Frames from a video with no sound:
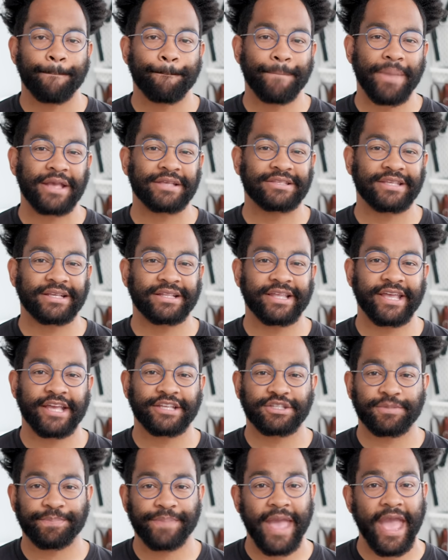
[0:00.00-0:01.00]
basically
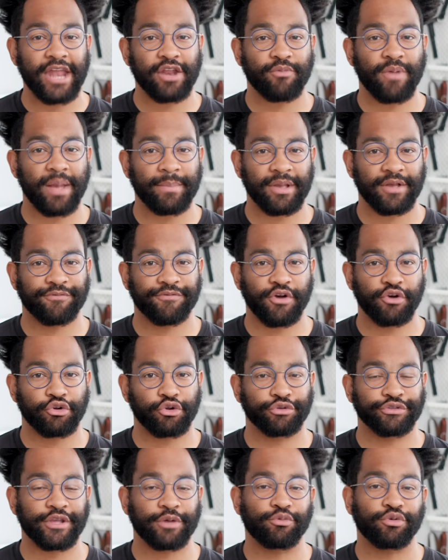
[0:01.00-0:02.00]
it's a panoramic
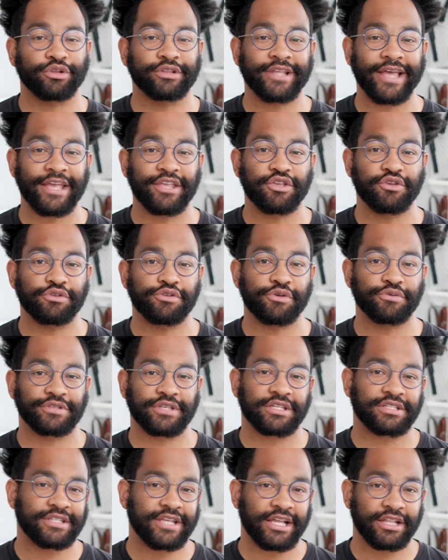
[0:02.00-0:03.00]
photo that will let you use
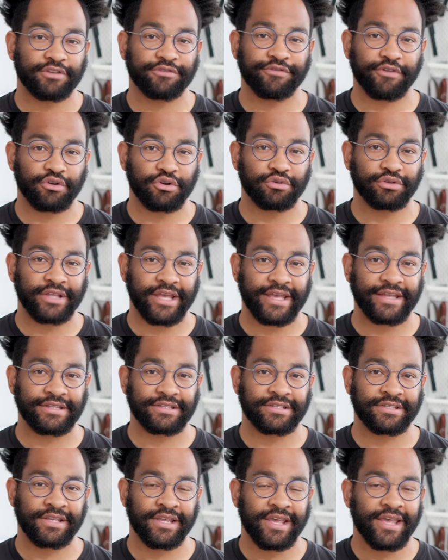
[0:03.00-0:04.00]
a telephoto
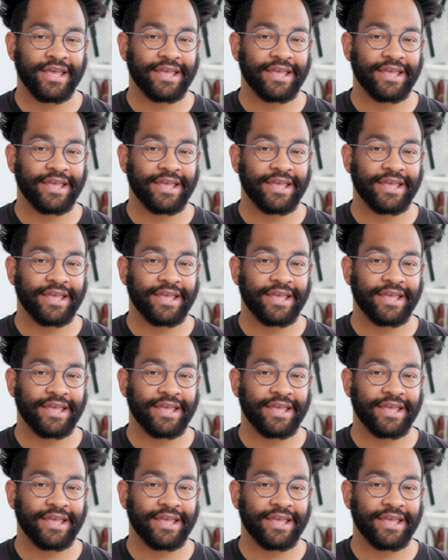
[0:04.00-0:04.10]
lens,